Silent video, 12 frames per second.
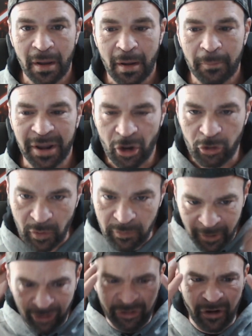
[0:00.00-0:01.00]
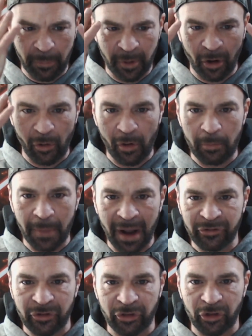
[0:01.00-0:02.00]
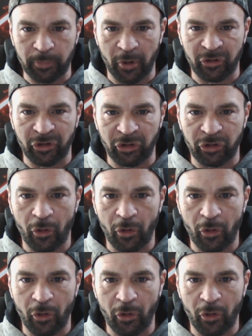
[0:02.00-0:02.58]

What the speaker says: Because we built it up in our own minds that this person's so